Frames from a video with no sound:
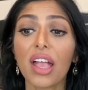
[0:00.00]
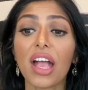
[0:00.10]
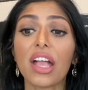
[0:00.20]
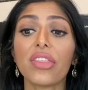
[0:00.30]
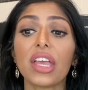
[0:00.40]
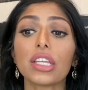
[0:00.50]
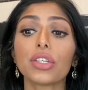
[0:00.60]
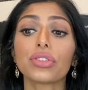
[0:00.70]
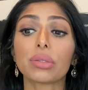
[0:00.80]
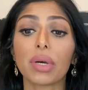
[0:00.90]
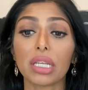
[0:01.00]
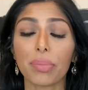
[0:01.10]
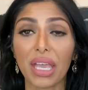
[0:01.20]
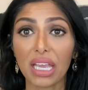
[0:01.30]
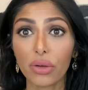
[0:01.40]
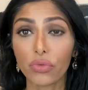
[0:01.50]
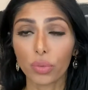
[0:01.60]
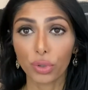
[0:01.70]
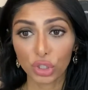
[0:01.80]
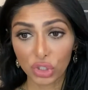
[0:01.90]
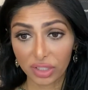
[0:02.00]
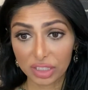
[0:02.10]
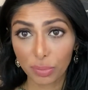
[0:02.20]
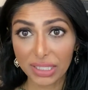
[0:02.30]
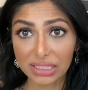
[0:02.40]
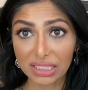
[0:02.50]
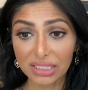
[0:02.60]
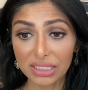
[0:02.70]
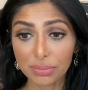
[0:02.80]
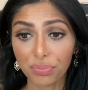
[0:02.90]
and then use the money paid for personal expenses.